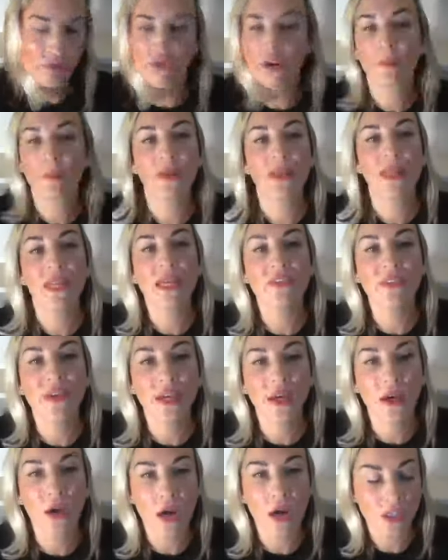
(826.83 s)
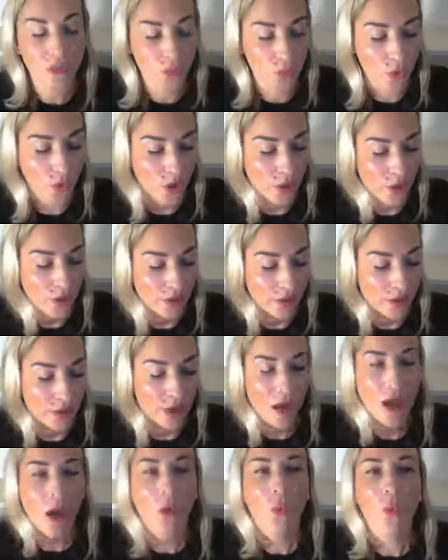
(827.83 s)
for believing God's word
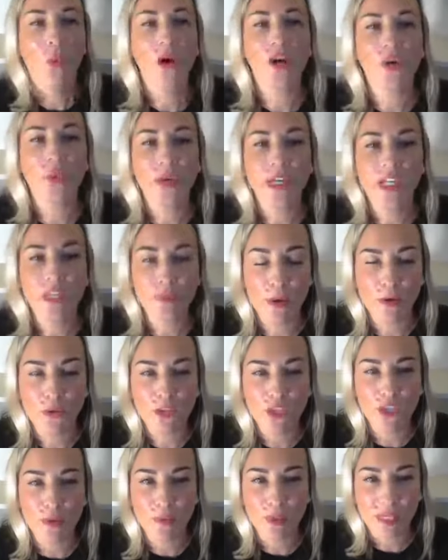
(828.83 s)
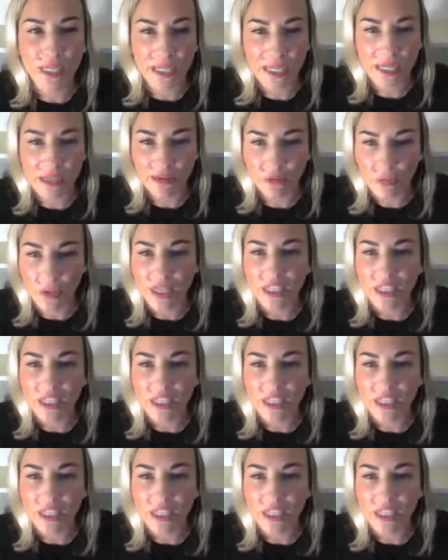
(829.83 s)
what are we supposed to believe?